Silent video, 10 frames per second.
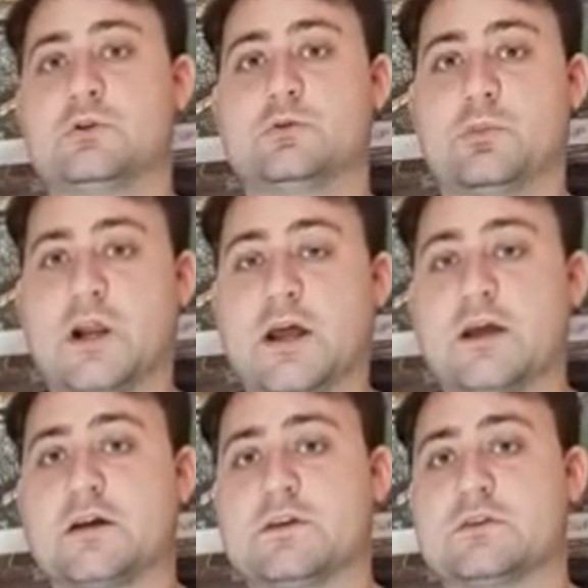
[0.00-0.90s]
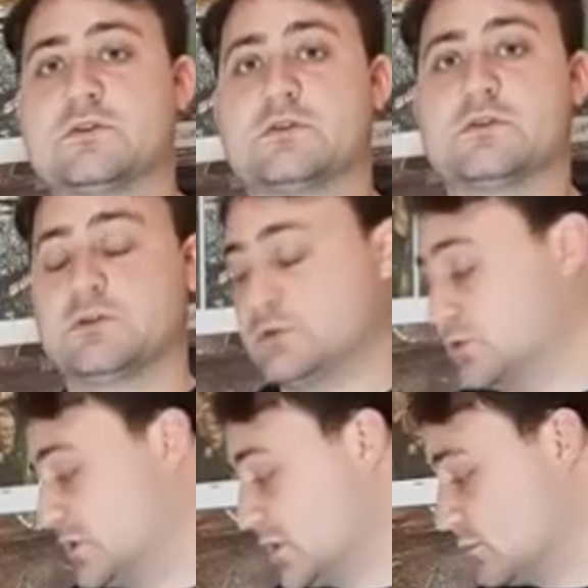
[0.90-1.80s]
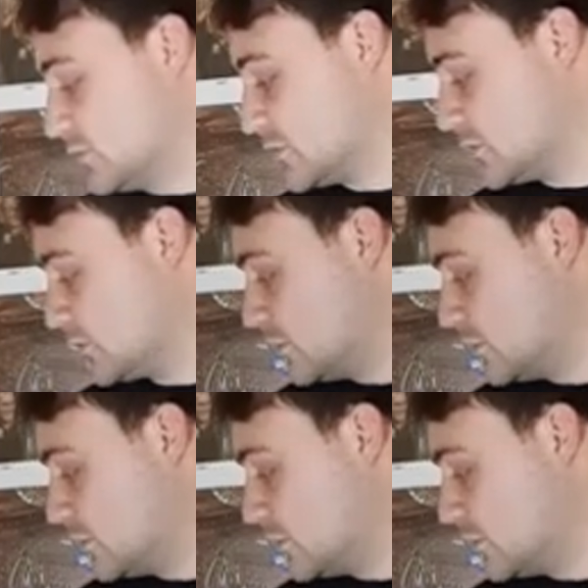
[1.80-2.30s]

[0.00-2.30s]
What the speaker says: to players, to teams.